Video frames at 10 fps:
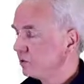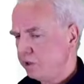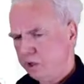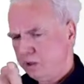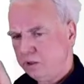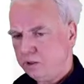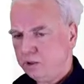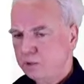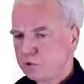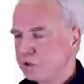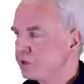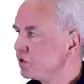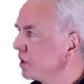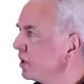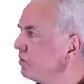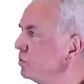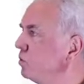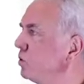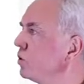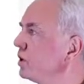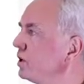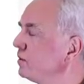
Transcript: the the, the demonstrations I gave you earlier